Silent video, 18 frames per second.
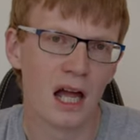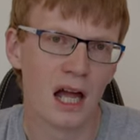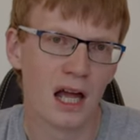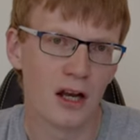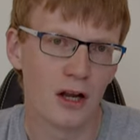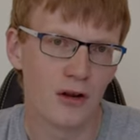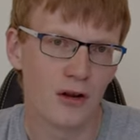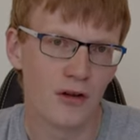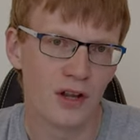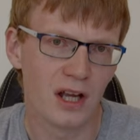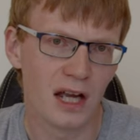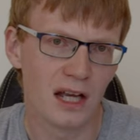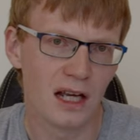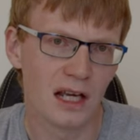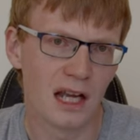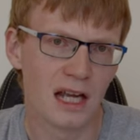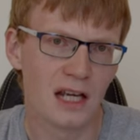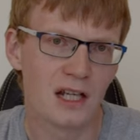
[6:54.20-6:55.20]
Another thing I
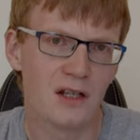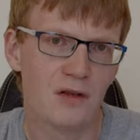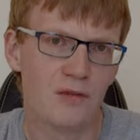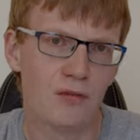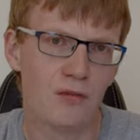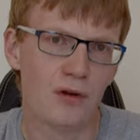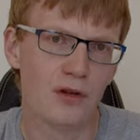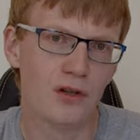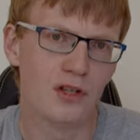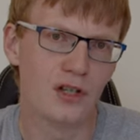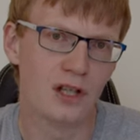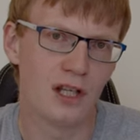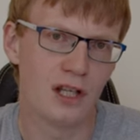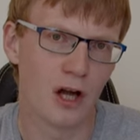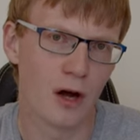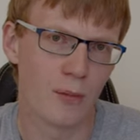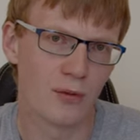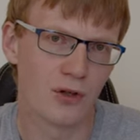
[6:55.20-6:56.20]
liked was
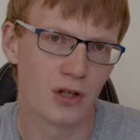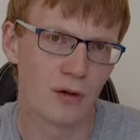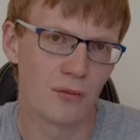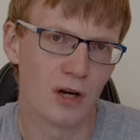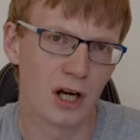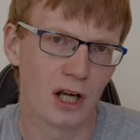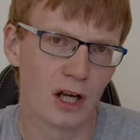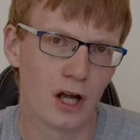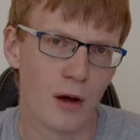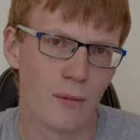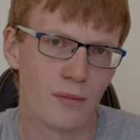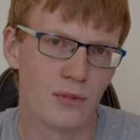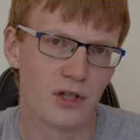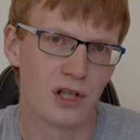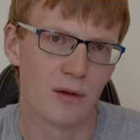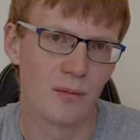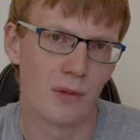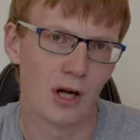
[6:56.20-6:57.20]
the option when it comes
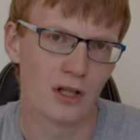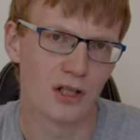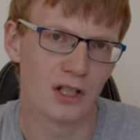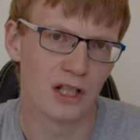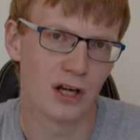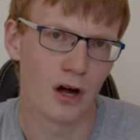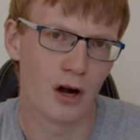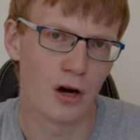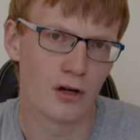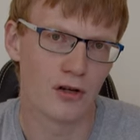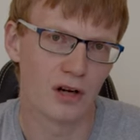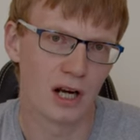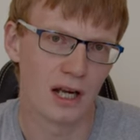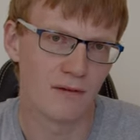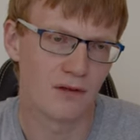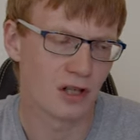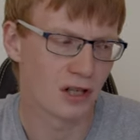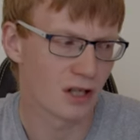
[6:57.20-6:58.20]
to mounting hard
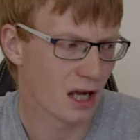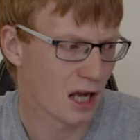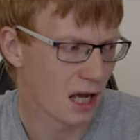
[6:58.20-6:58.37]
drives.